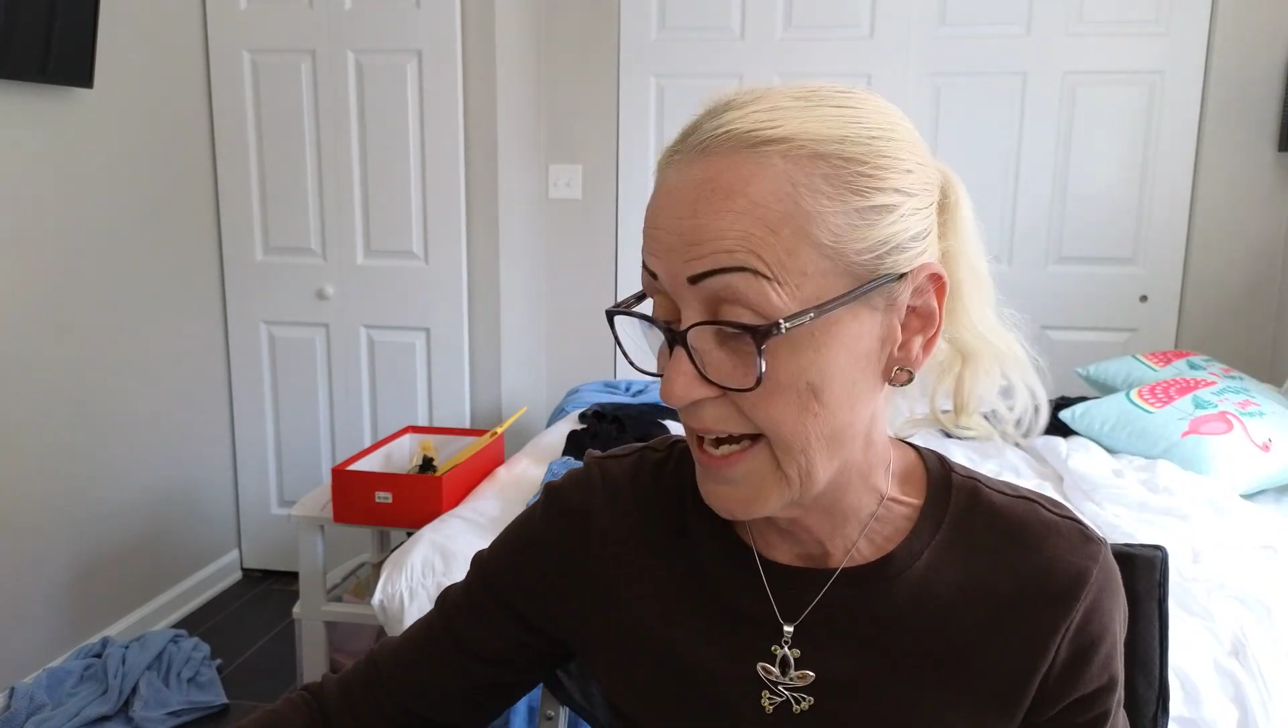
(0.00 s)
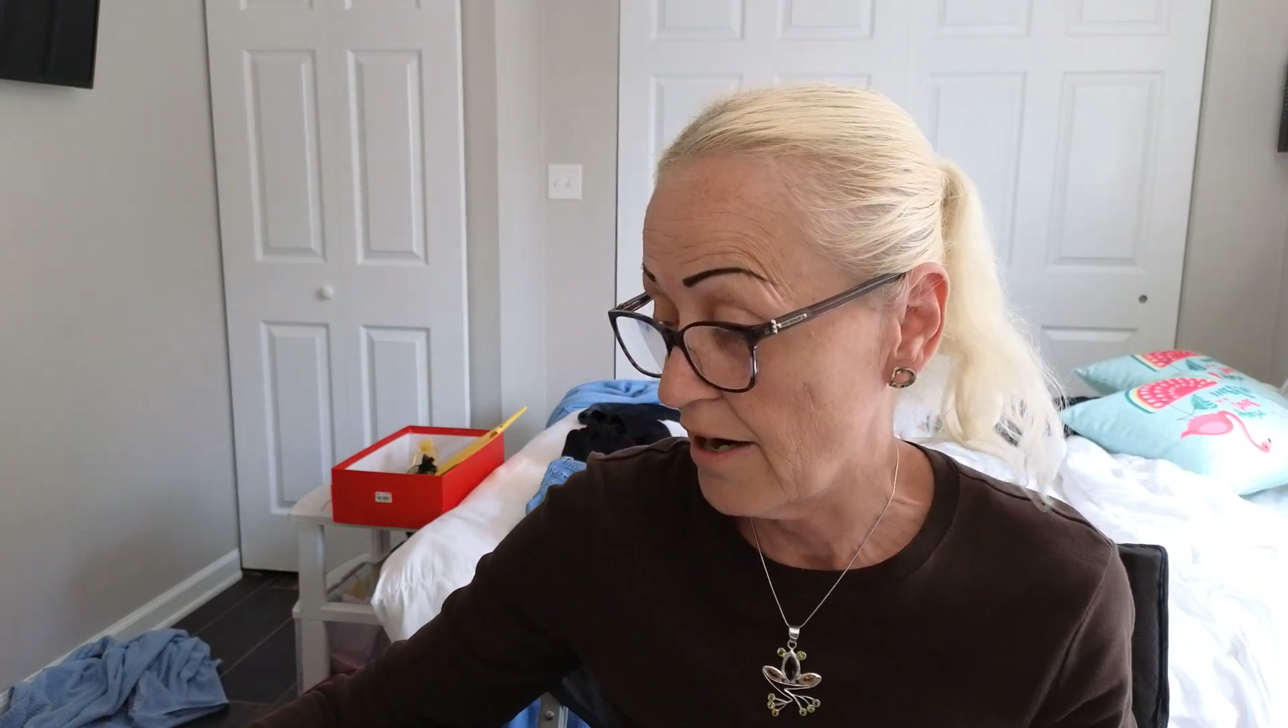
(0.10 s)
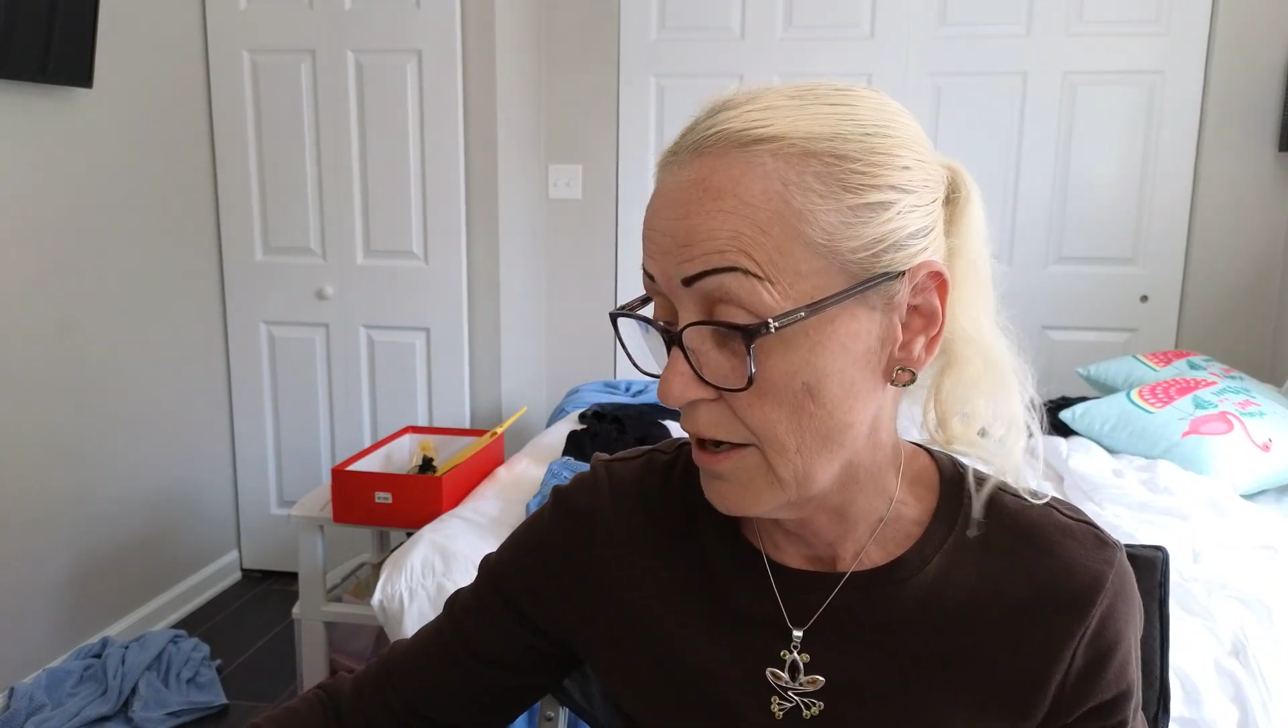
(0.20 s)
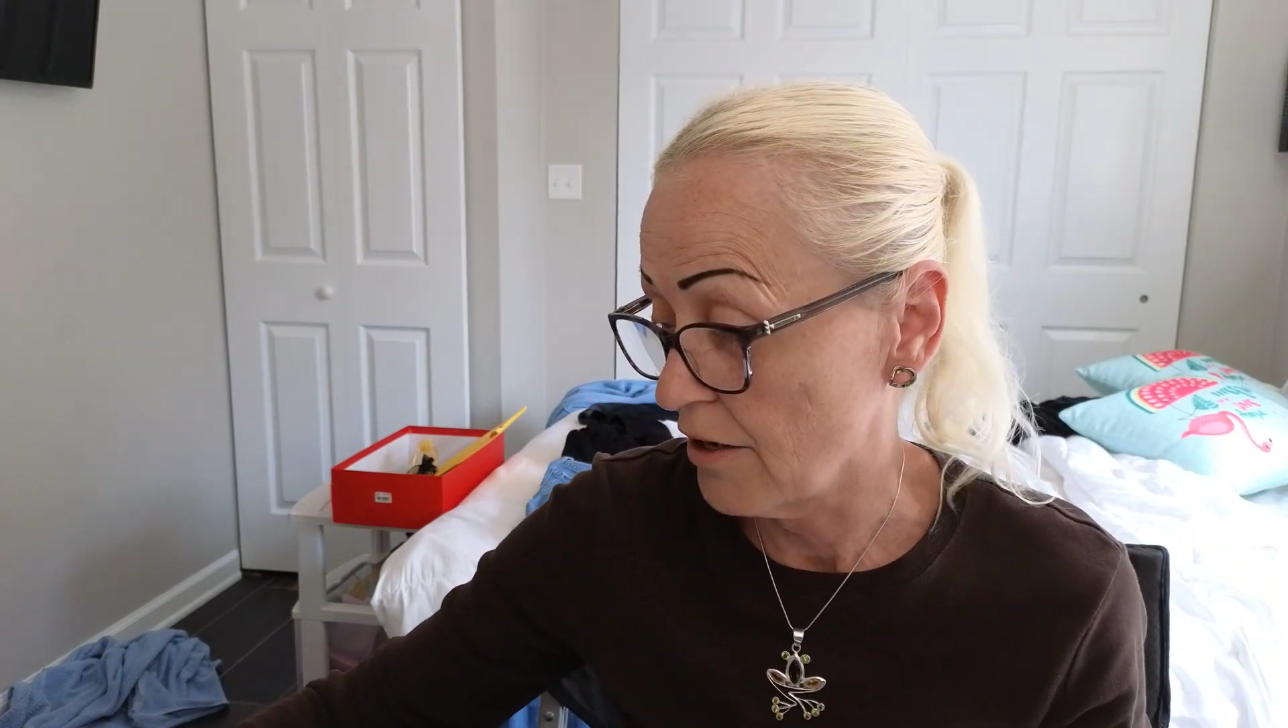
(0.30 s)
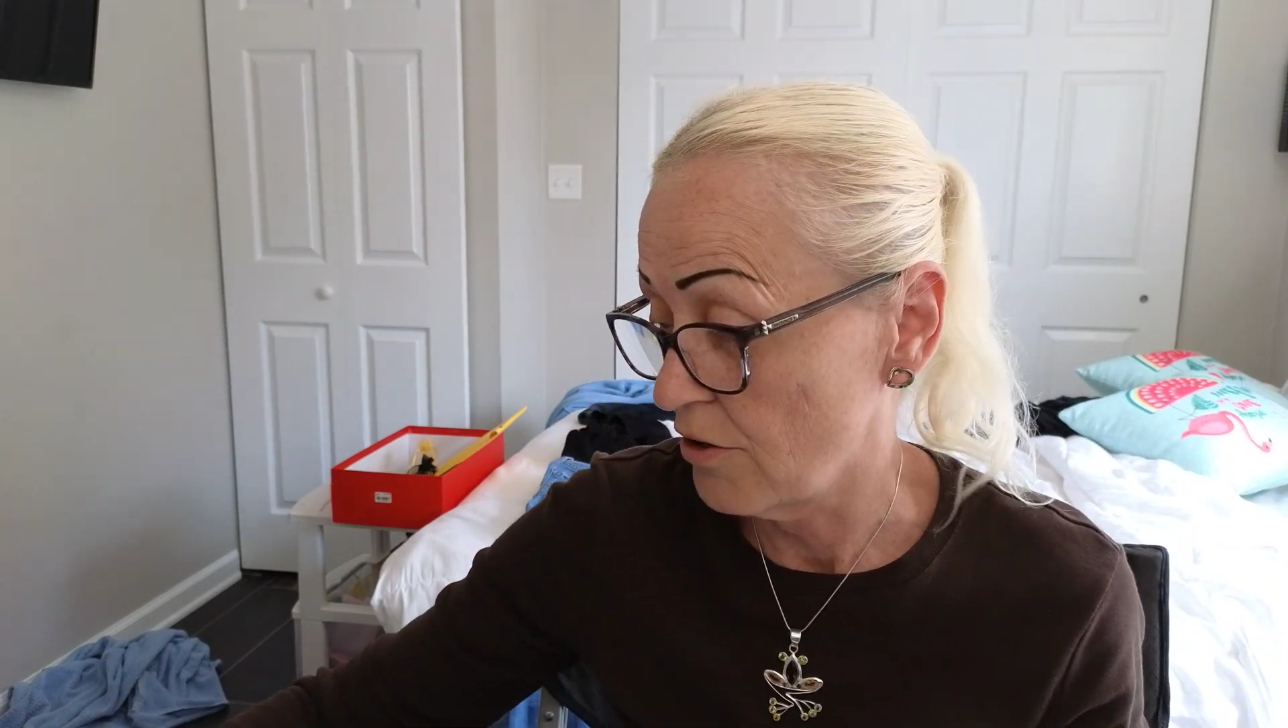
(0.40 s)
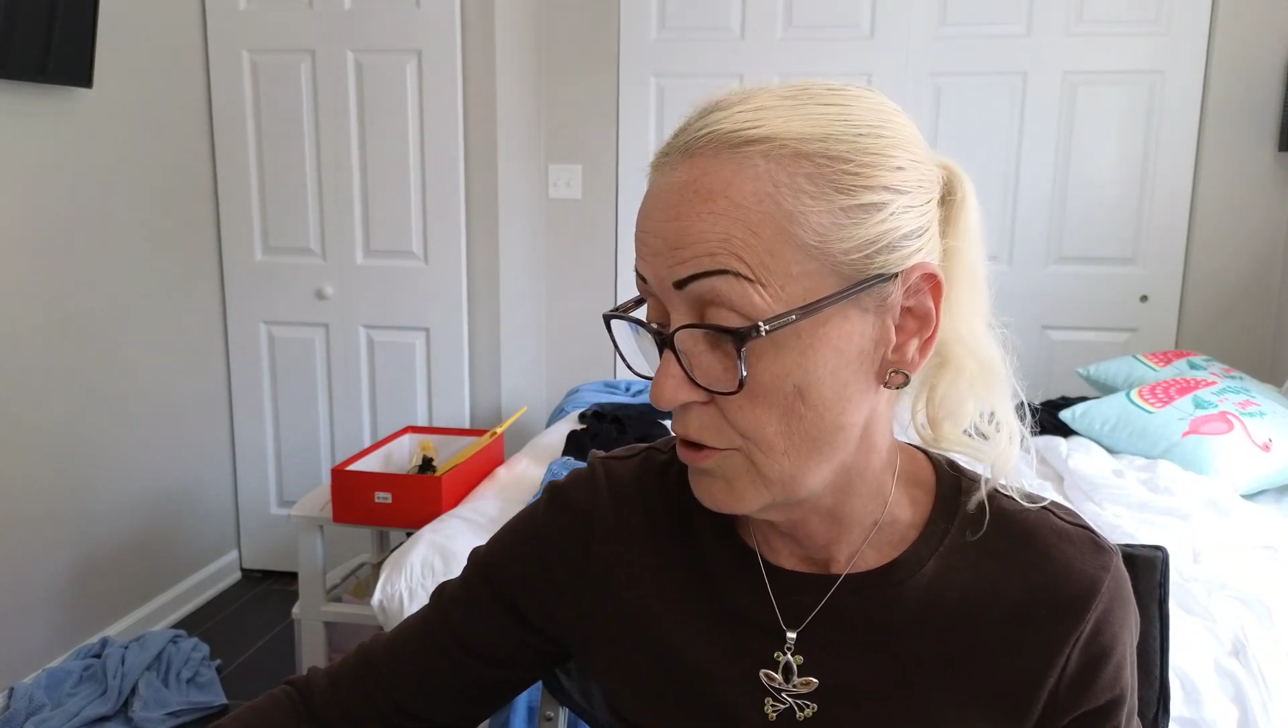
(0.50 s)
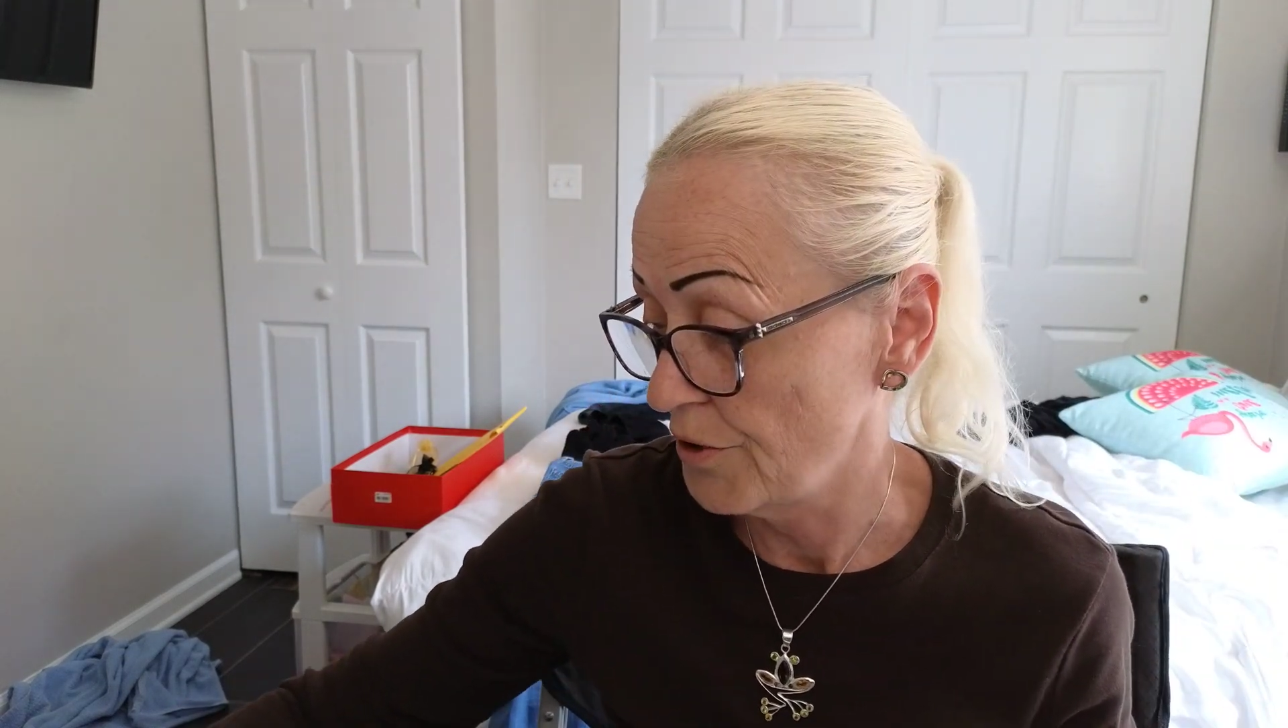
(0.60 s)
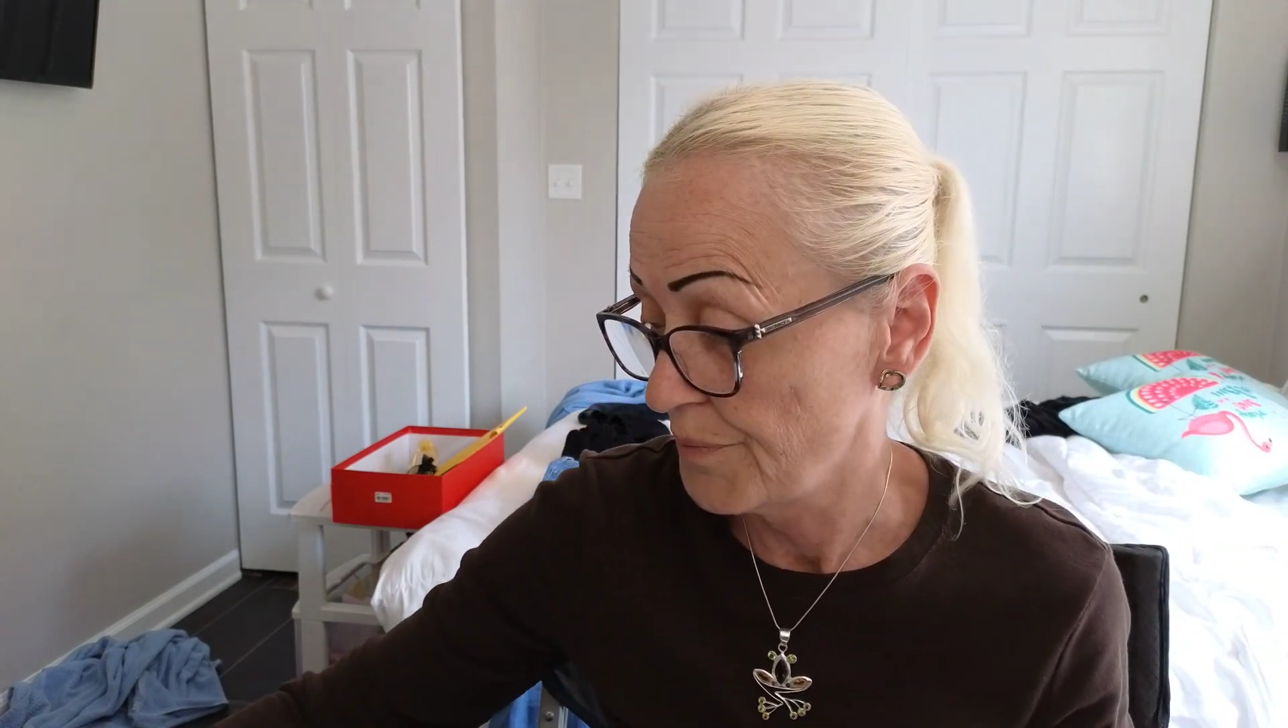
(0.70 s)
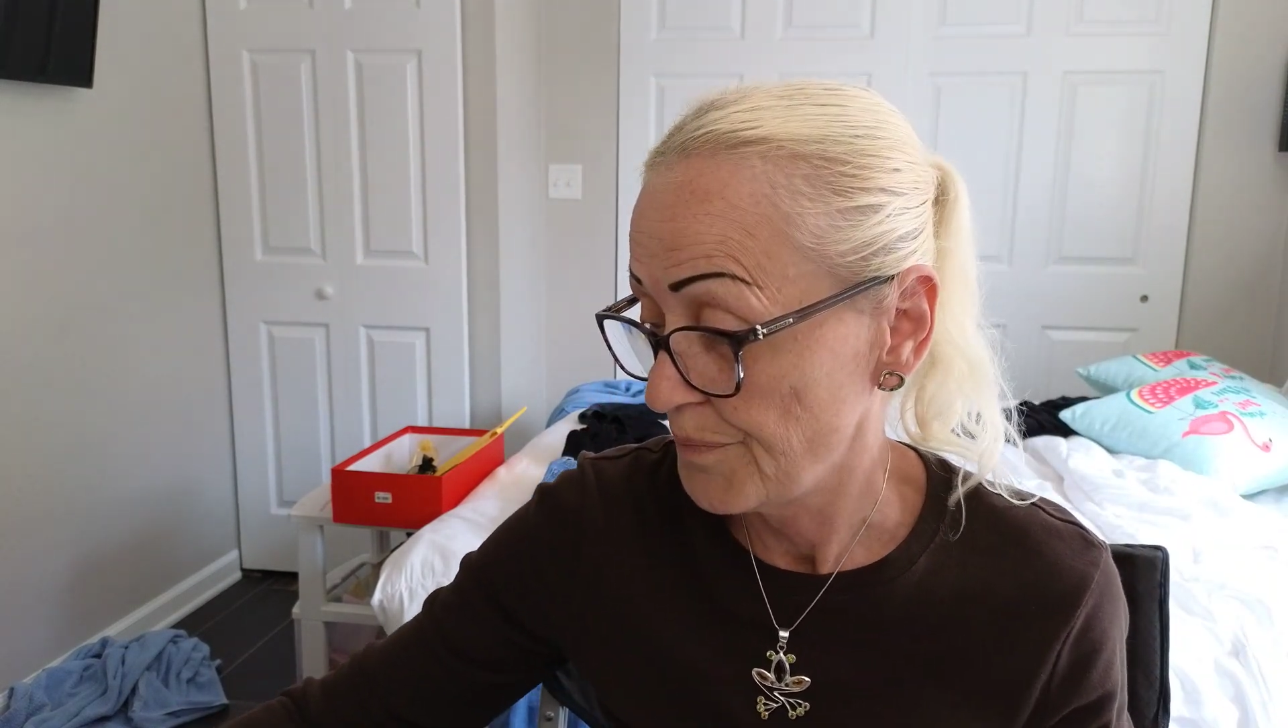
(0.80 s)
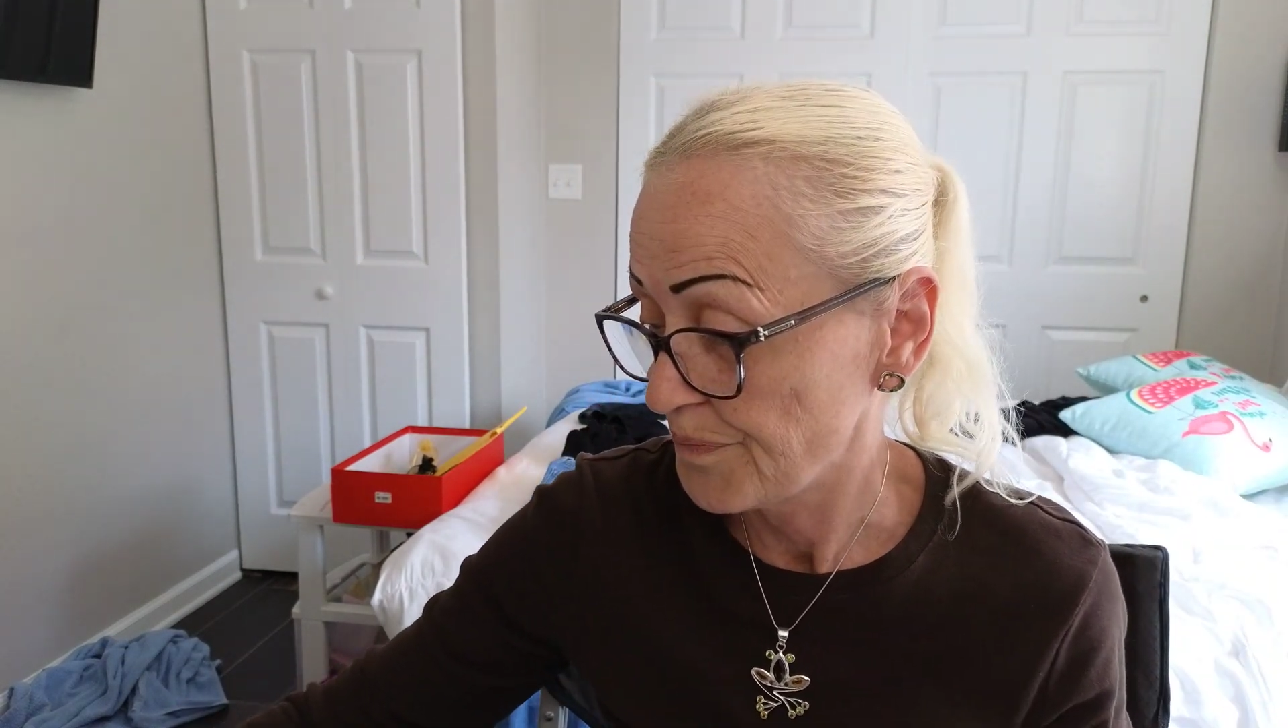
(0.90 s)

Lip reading: karat gold.